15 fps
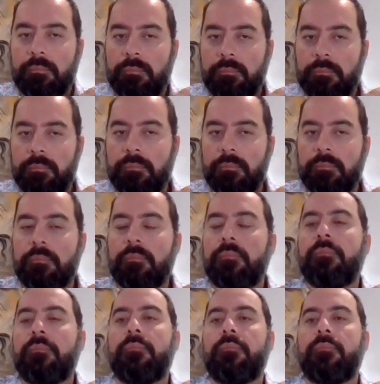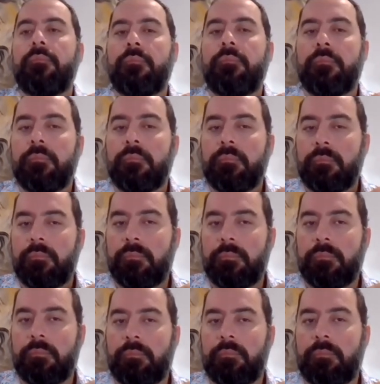
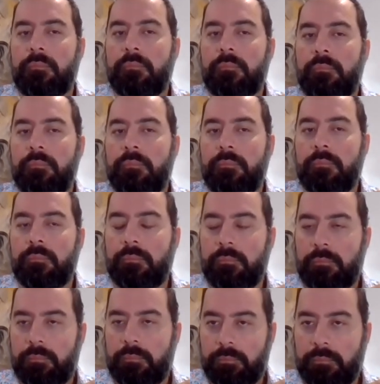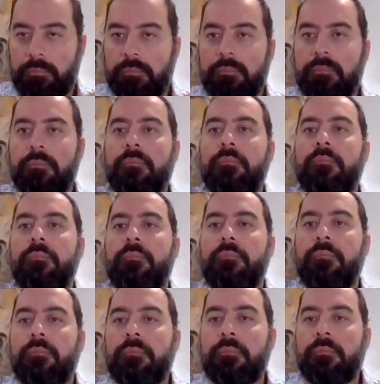
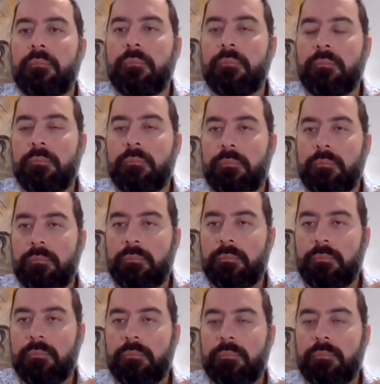The person shown says nothing.